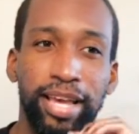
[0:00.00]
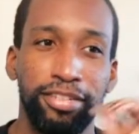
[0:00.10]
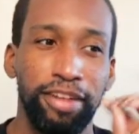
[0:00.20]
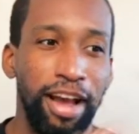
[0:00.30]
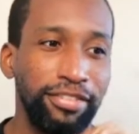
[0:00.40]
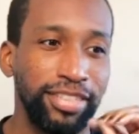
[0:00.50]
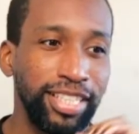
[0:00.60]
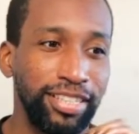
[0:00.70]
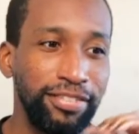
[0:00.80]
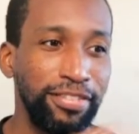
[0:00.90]

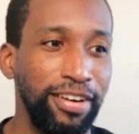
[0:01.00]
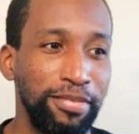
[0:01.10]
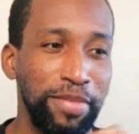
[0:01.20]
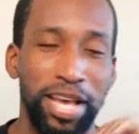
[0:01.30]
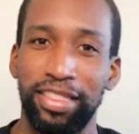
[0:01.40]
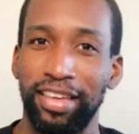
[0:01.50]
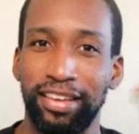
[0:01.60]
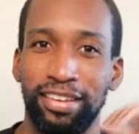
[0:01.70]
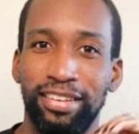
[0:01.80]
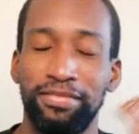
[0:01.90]
traveling from, I
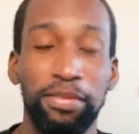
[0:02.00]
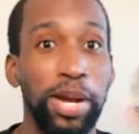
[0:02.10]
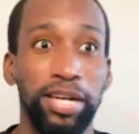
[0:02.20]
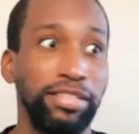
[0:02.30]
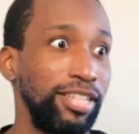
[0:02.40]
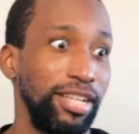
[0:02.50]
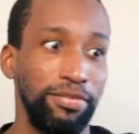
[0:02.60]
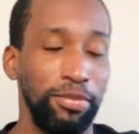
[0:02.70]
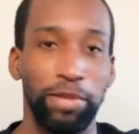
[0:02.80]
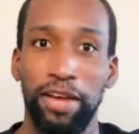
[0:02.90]
think, from my understanding,
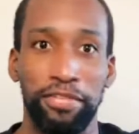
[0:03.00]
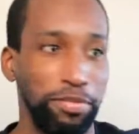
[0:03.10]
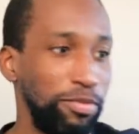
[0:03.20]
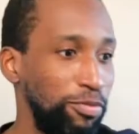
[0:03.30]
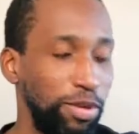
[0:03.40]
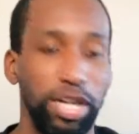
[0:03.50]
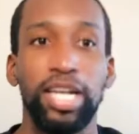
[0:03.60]
from what I've heard before,